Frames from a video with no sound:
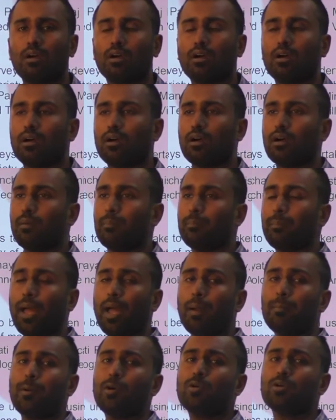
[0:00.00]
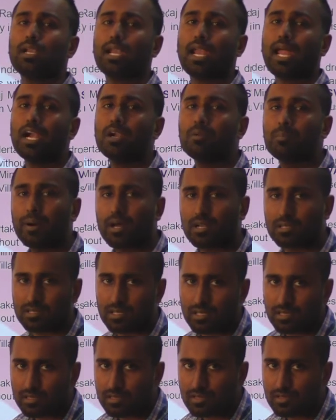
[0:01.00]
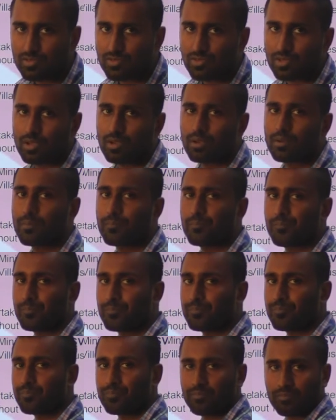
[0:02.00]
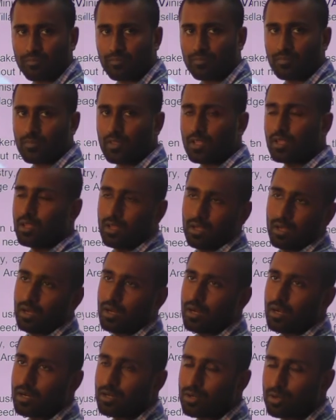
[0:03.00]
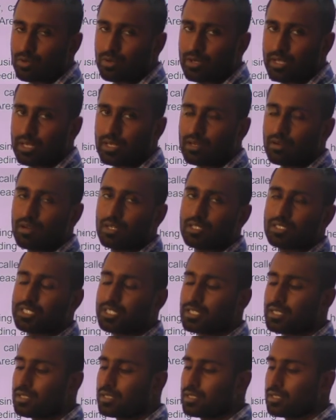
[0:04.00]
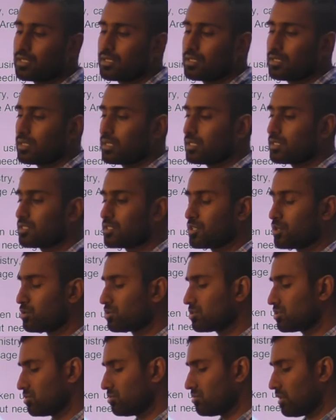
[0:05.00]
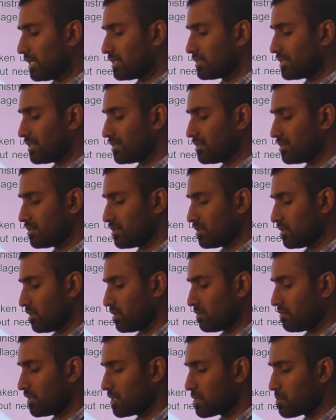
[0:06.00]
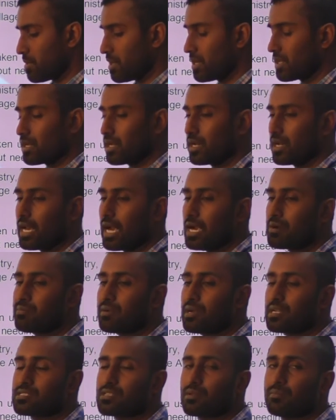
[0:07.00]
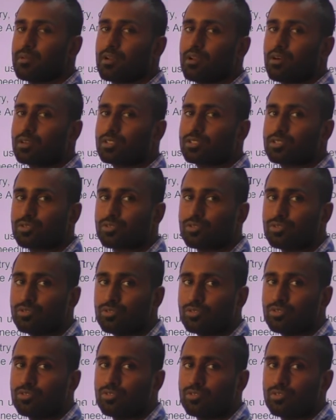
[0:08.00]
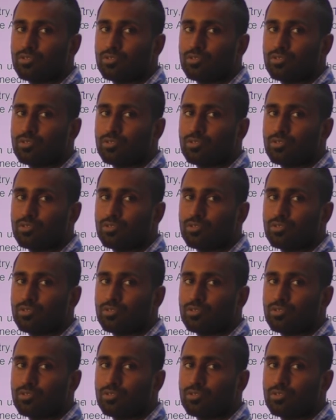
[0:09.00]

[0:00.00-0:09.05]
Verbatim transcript: uh, map out land parcels. Uh, drone technology is used to assess which particular land parcel belongs to who.